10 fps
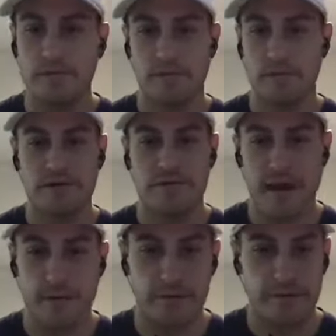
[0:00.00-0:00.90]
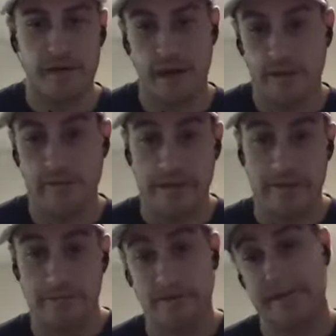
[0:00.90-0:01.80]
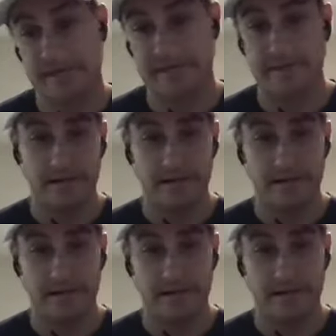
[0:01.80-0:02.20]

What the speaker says: the most valuable thing other than what they took.